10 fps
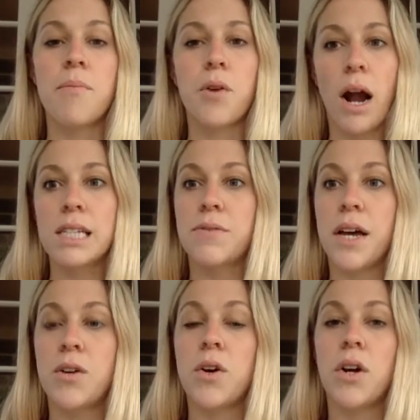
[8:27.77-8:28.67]

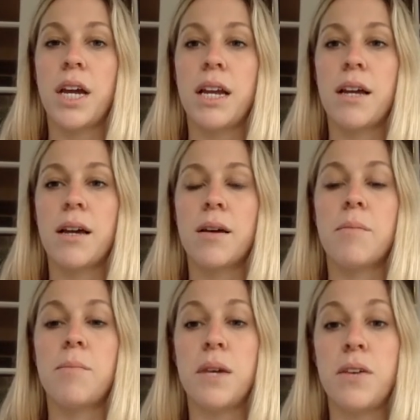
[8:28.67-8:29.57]
grass-fed or organic
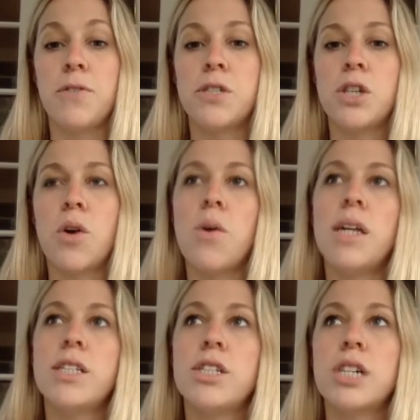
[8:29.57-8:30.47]
beef. So
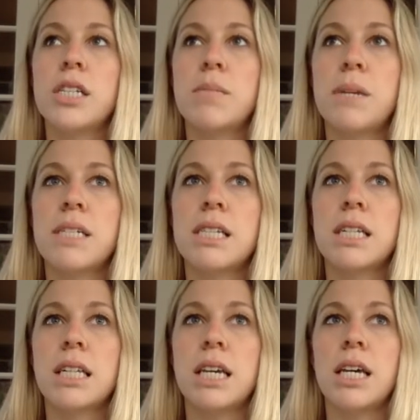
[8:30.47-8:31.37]
it's just
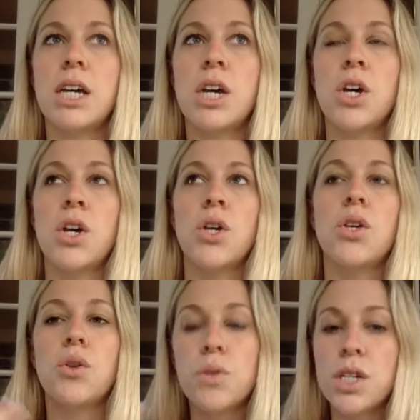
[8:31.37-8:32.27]
basically
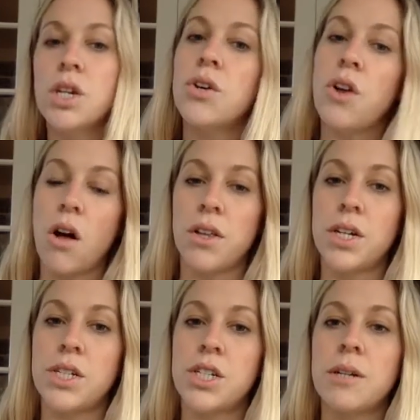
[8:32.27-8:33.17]
using your
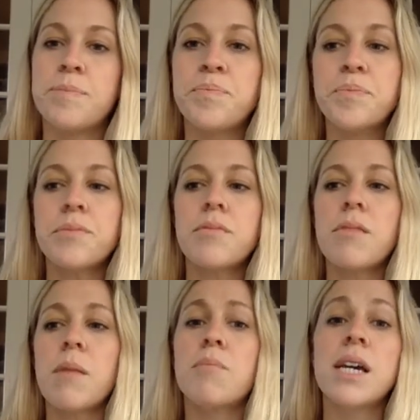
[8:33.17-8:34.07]
knowledge,
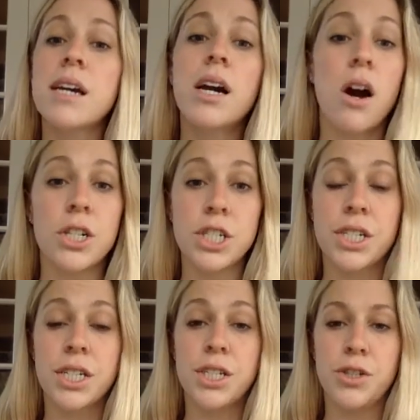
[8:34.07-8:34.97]
being a conscious
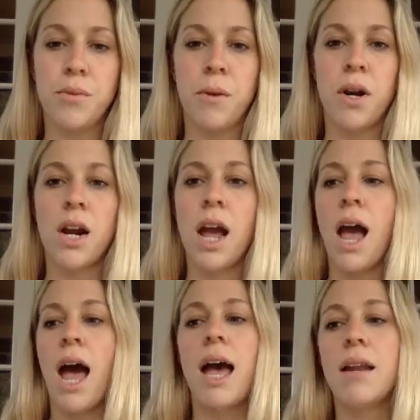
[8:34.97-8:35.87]
consumer,
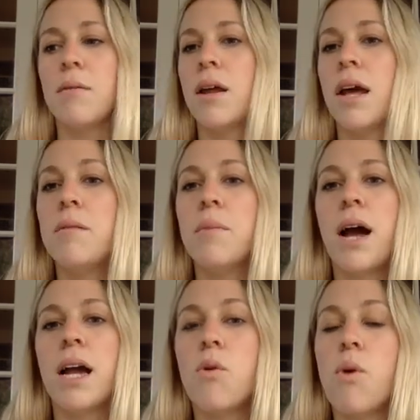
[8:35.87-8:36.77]
and
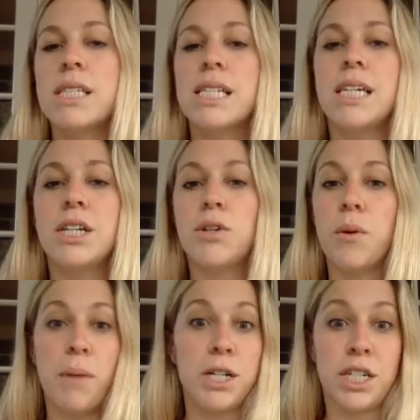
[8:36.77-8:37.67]
buying what's in your
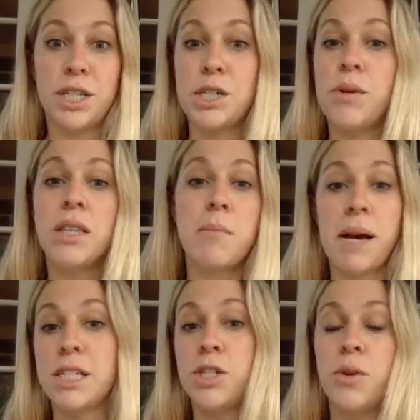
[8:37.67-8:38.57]
budget, doing the
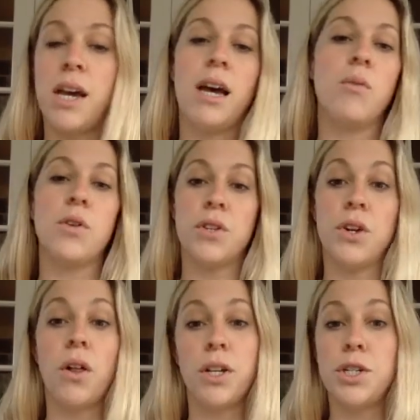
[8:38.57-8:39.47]
best you can with the
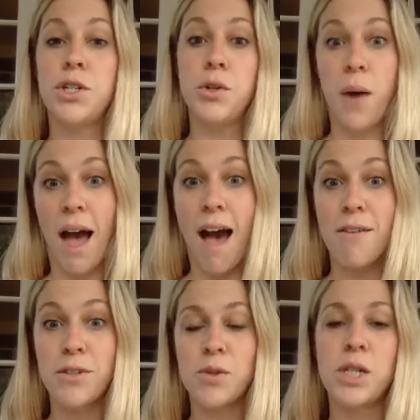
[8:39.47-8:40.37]
knowledge you
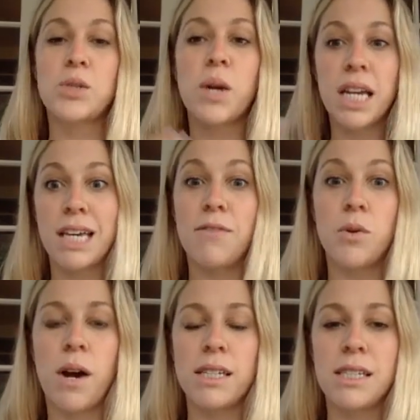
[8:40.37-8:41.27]
have. So I just want to give you
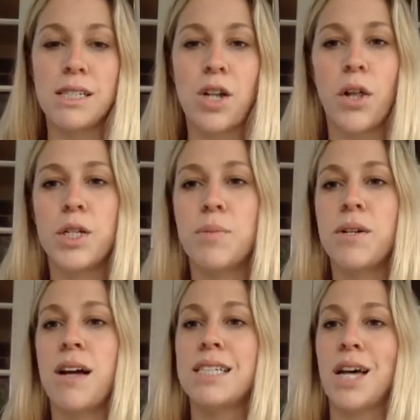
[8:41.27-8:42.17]
guys this knowledge, but
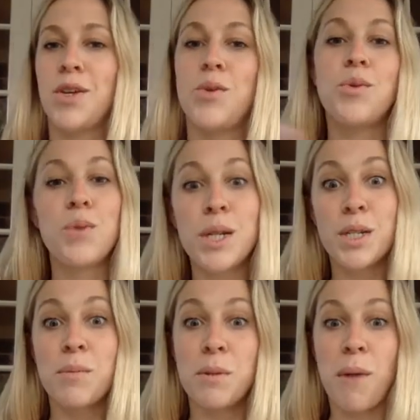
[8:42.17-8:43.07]
not tell you need
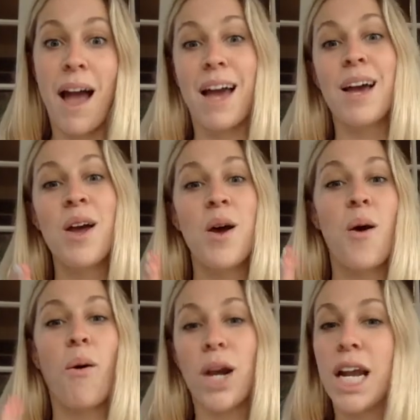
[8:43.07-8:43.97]
to be buying
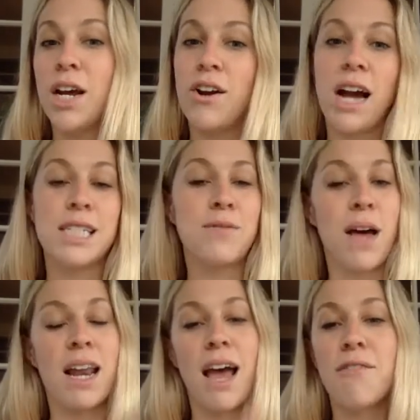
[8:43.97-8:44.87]
organic
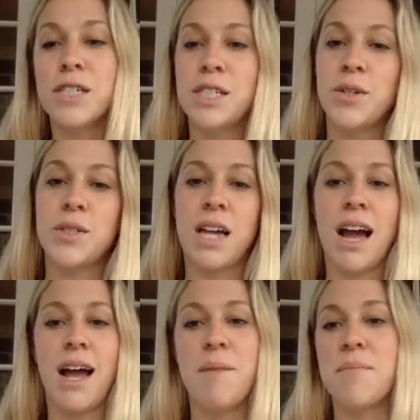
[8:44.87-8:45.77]
grass-fed every single
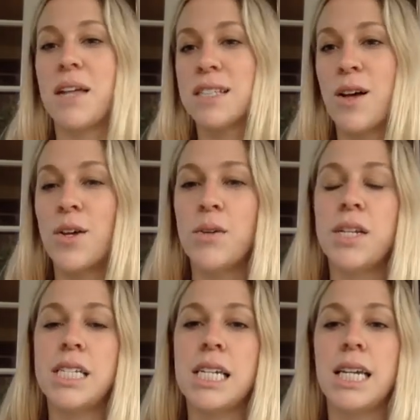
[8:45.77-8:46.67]
time. That's all you
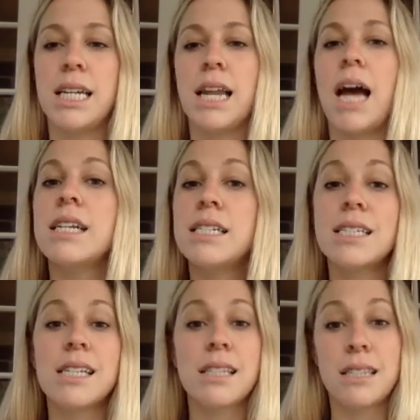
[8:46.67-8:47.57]
need to eat.
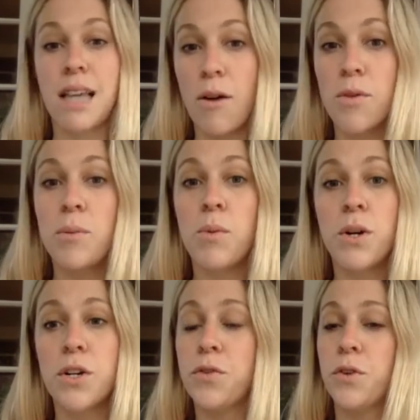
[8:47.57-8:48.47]
Ideally, that would be
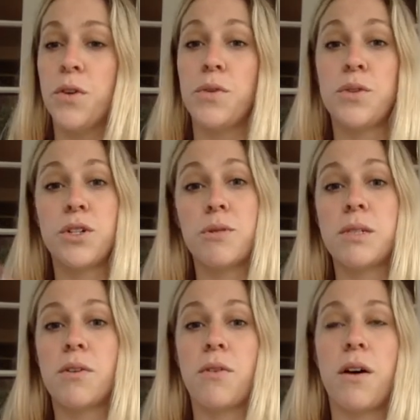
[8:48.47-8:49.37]
wonderful in
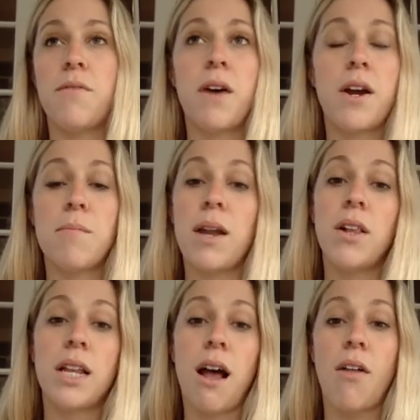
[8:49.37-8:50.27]
terms of
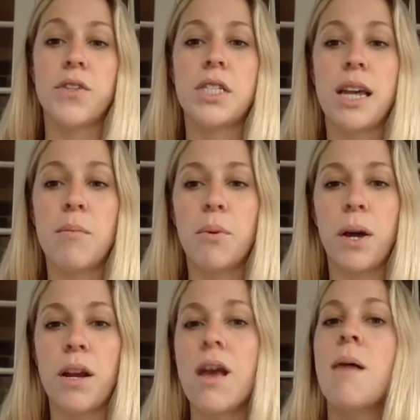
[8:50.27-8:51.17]
environmental and health
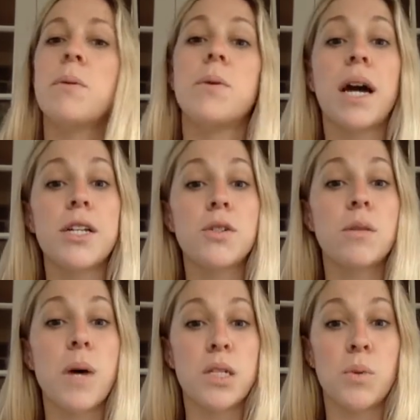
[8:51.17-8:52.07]
standpoint, but we got to do
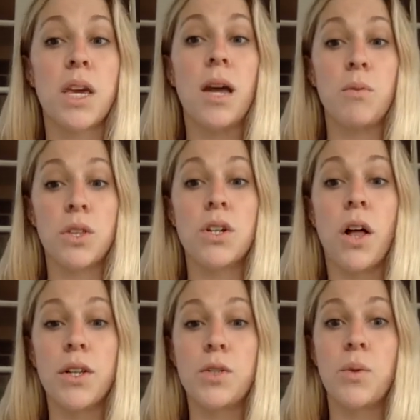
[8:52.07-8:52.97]
the best we can with the
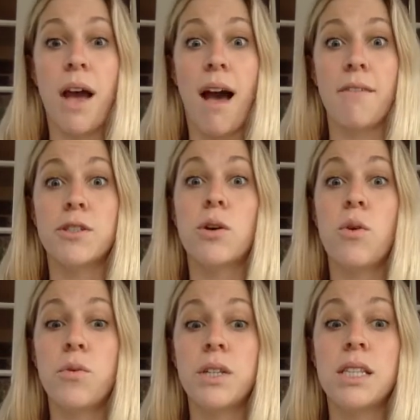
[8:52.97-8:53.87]
knowledge we have. So
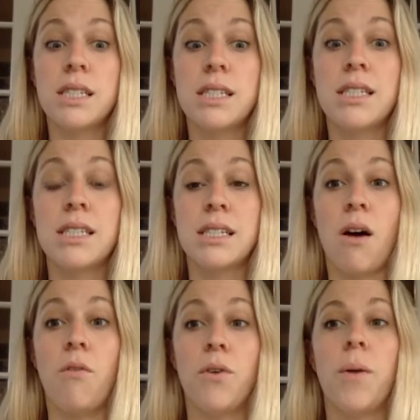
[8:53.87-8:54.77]
hopefully this is
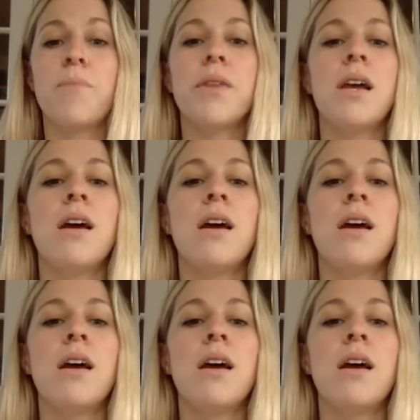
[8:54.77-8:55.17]
helpful.